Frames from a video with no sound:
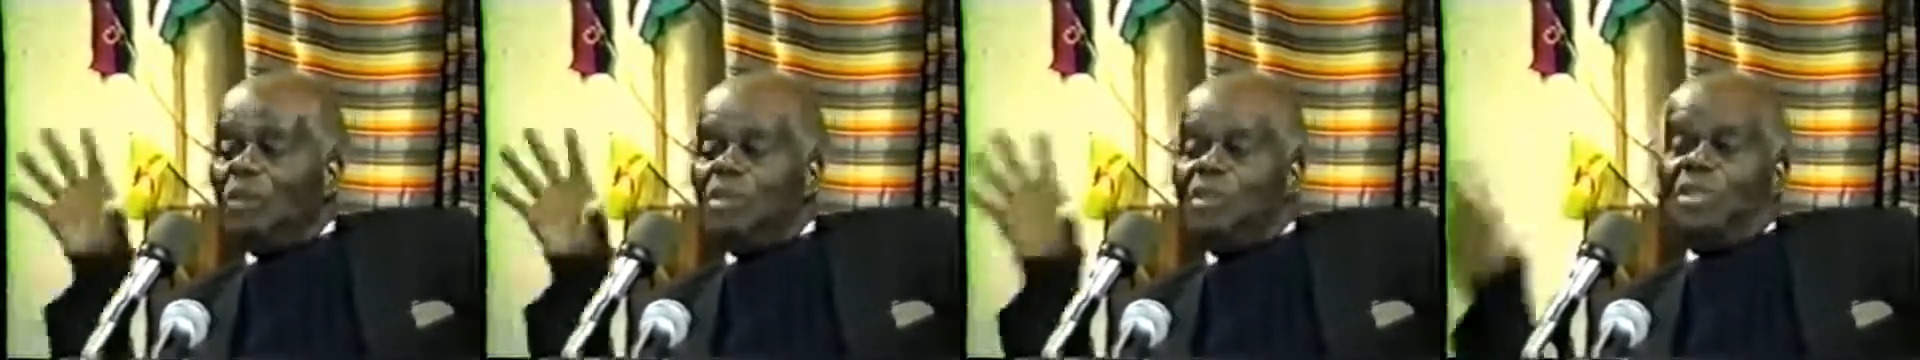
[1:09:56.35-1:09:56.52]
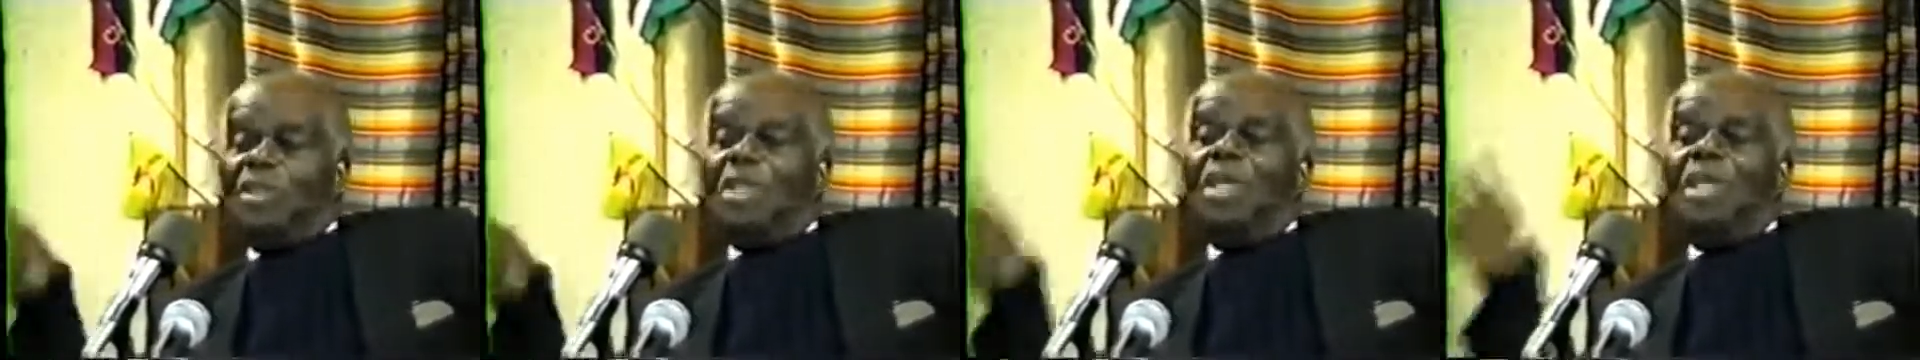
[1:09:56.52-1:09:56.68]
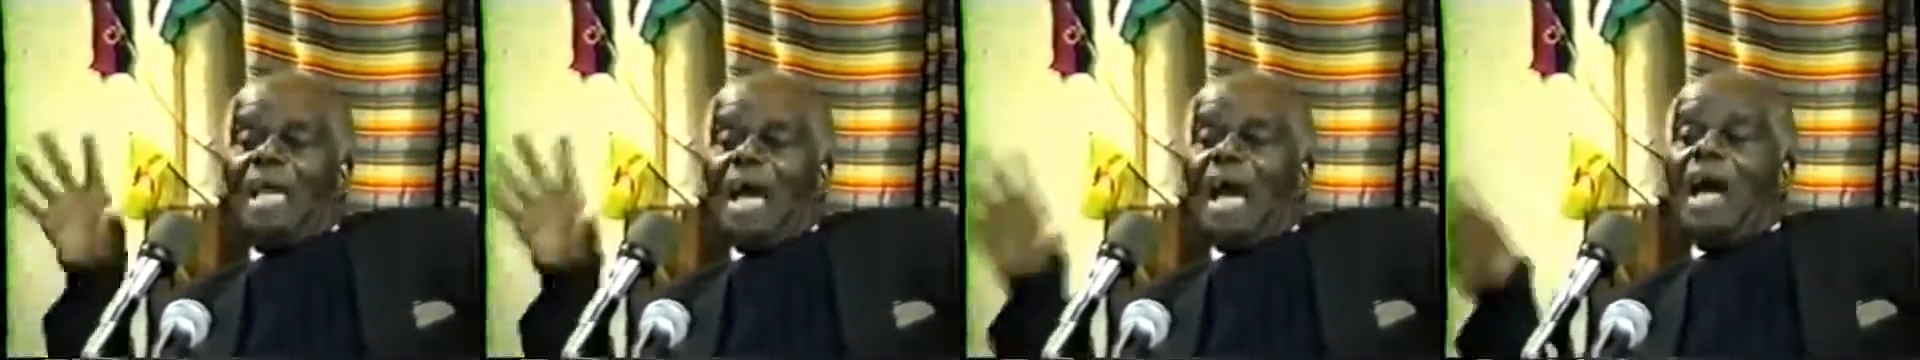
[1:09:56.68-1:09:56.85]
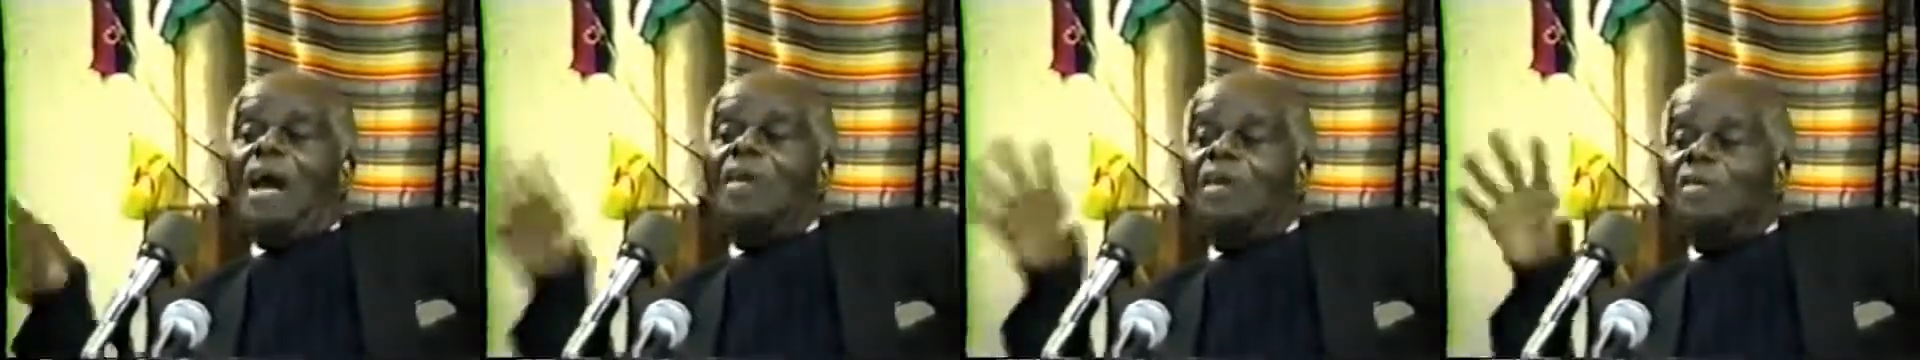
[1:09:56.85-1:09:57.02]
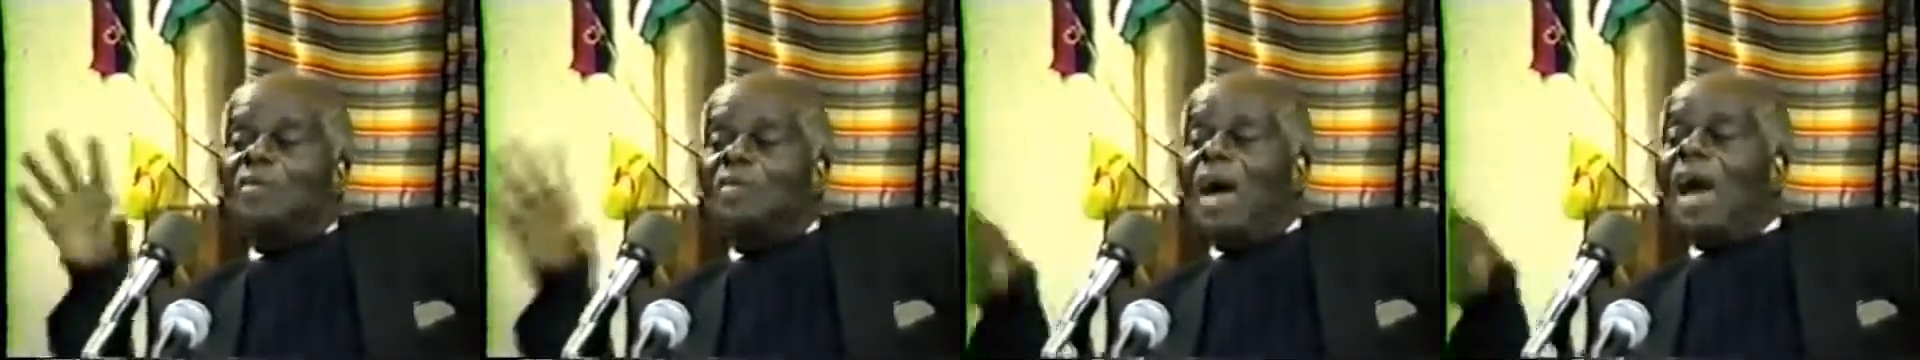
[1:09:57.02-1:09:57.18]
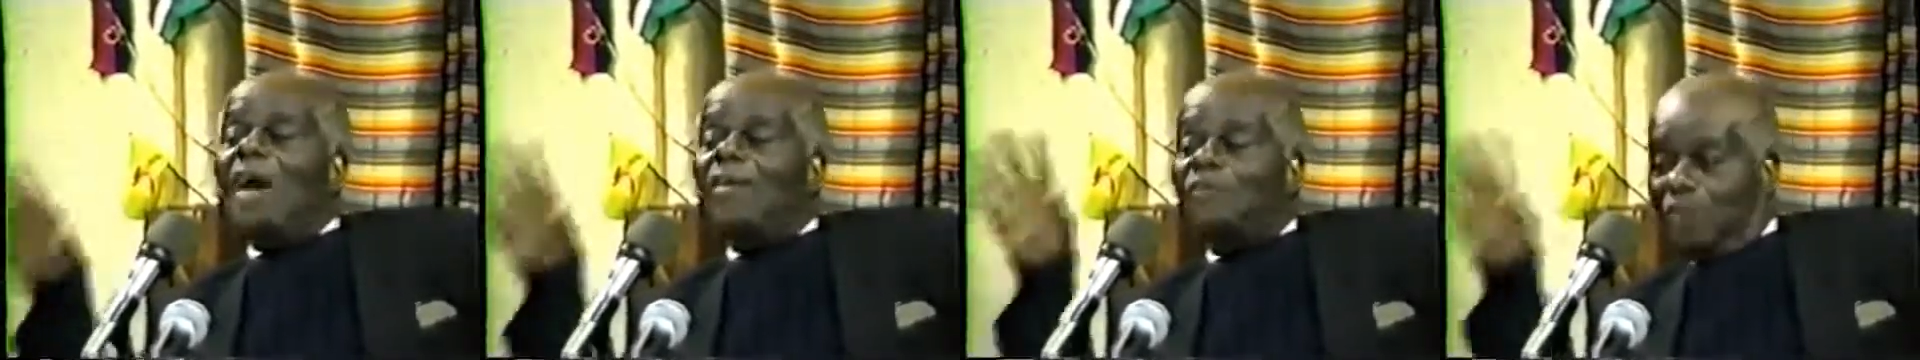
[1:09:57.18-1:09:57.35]
was sent out
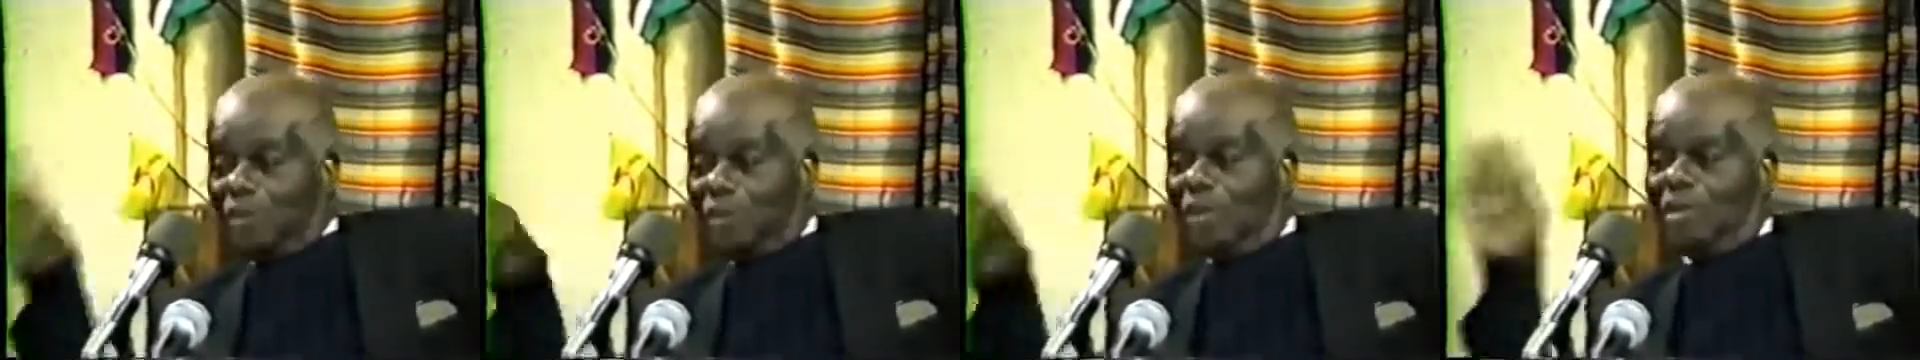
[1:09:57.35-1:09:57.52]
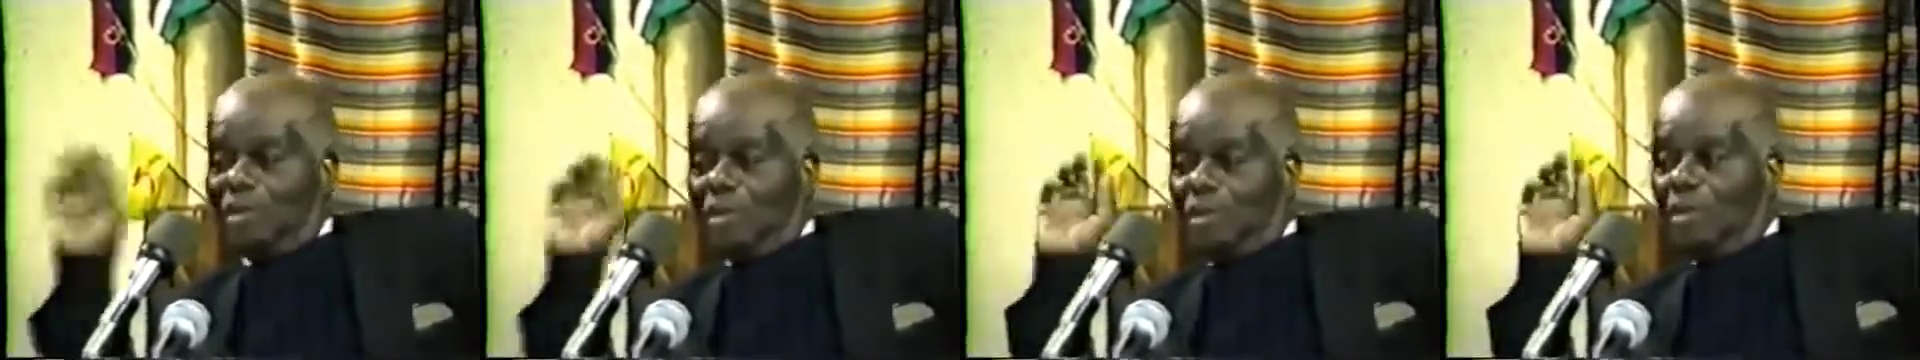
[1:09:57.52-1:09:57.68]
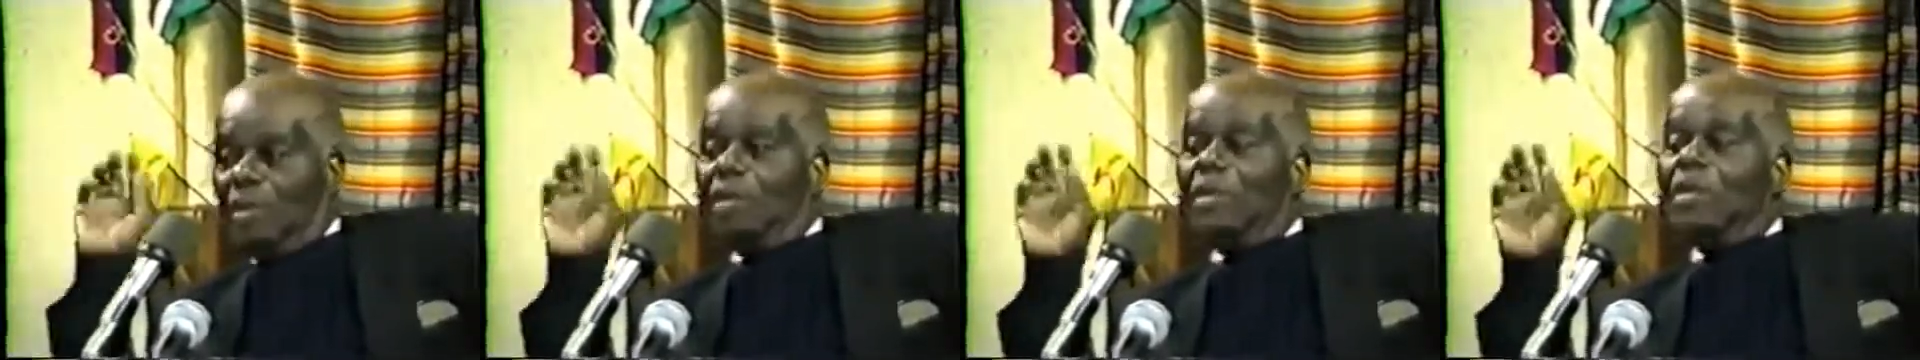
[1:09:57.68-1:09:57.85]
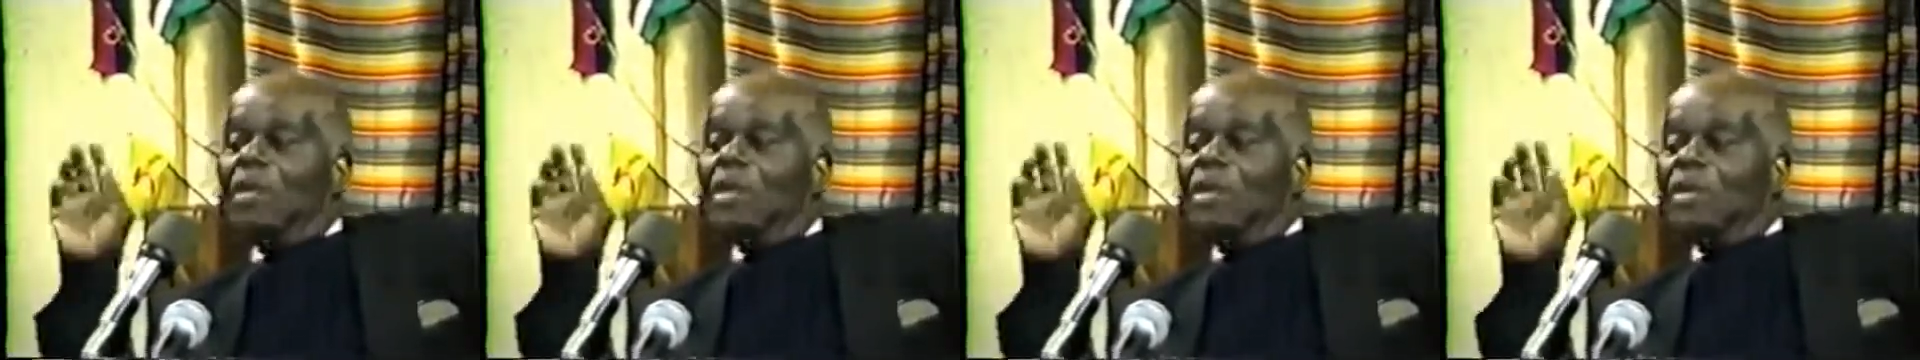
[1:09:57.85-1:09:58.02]
of Africa.